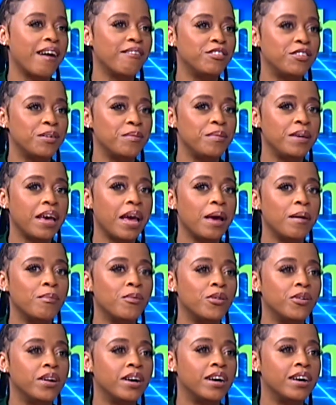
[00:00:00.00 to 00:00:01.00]
to be
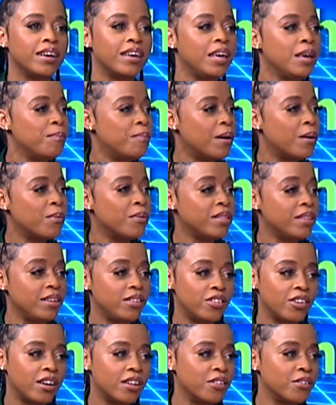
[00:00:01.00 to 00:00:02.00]
able to keep up with
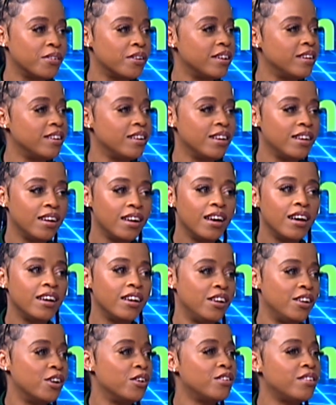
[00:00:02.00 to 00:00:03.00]
each other and,
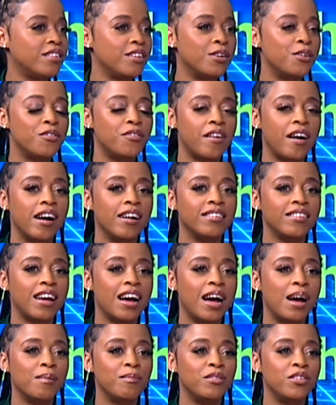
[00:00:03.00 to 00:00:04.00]
still find
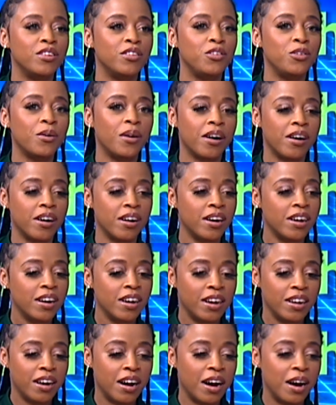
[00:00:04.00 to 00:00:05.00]
time to do our
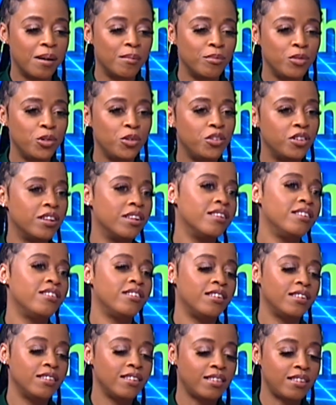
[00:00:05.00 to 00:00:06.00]
due
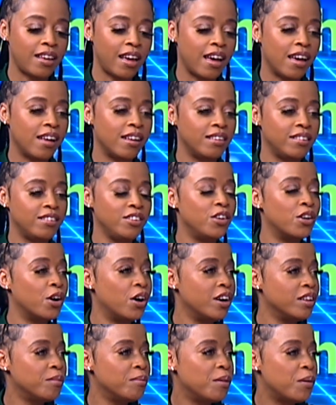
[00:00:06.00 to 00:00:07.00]
diligence as,
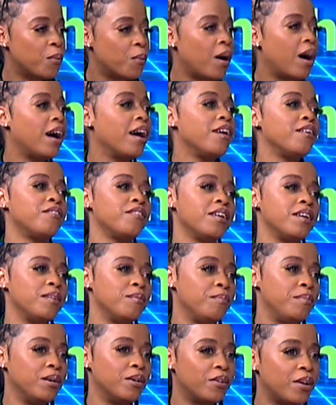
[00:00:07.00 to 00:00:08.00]
husband and wife
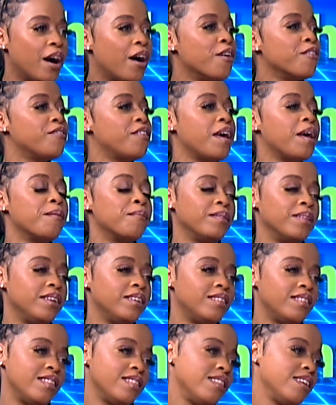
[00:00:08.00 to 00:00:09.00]
and build our
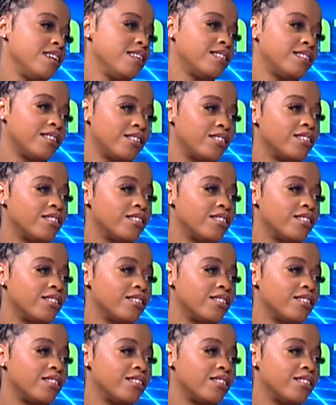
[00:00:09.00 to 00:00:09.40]
families and things such as